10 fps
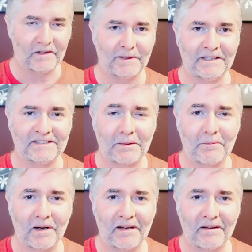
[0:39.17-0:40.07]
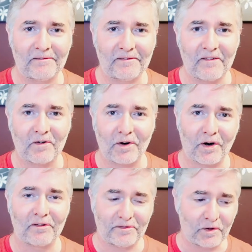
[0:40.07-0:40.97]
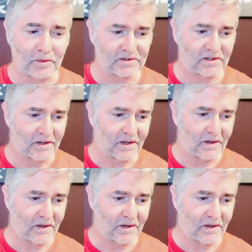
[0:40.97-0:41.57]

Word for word: He's been in some of my favorite horror films.